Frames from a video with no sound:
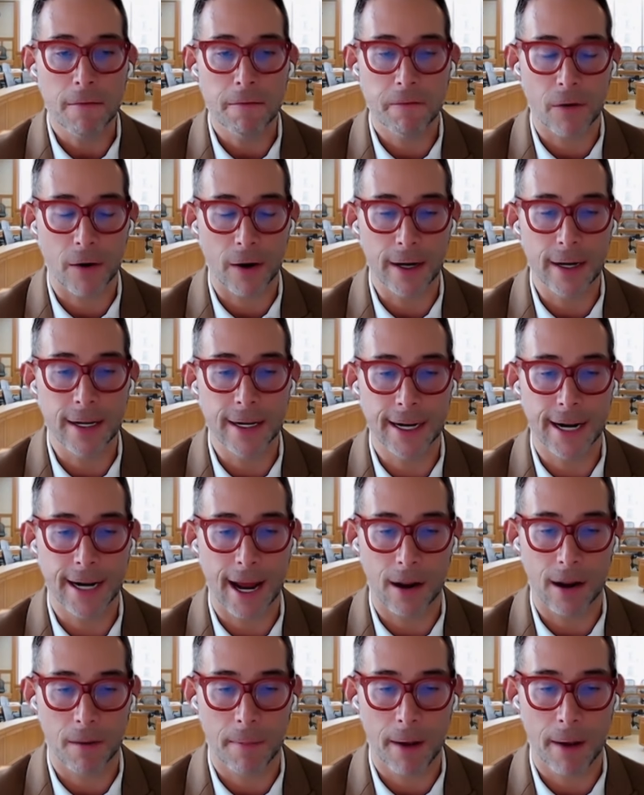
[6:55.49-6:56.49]
finding in
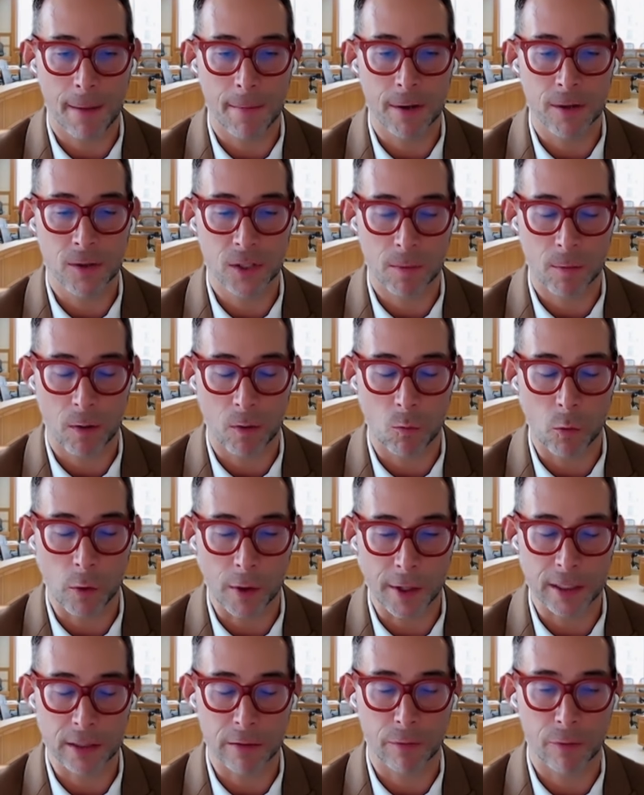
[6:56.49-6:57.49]
Alabama someone
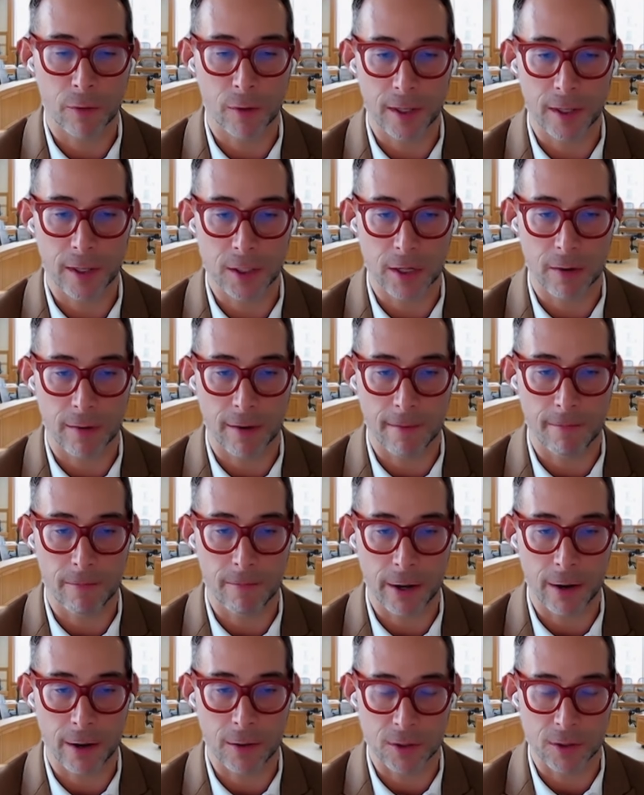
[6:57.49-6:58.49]
willing to freeze their
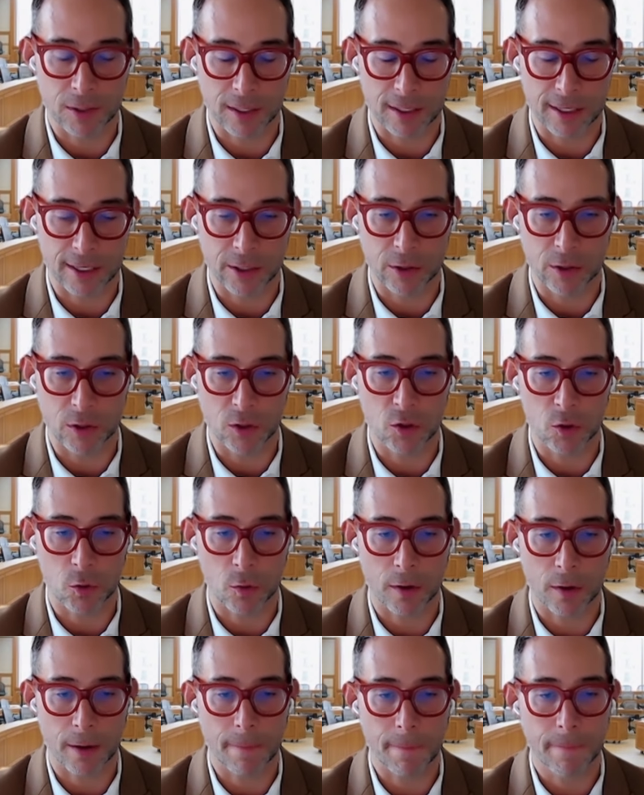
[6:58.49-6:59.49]
embryos and continue to
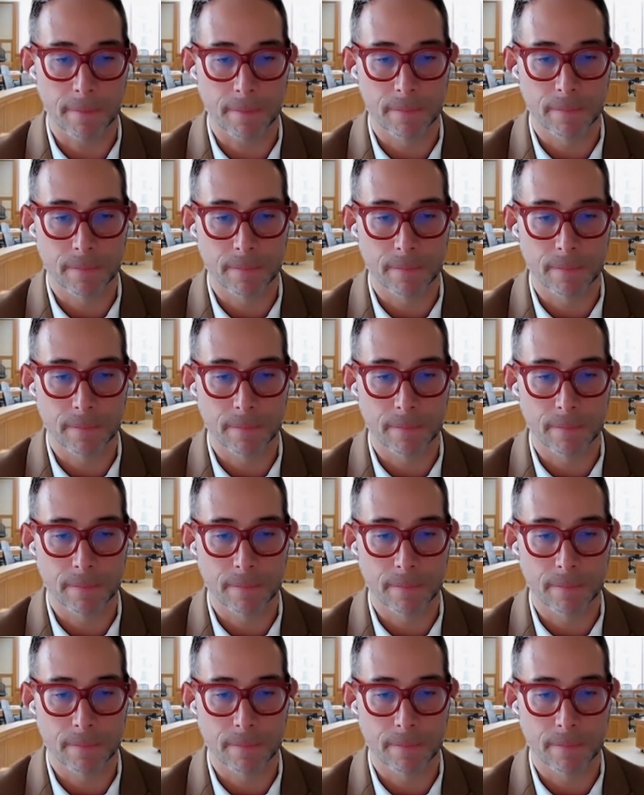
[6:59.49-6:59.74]
store them.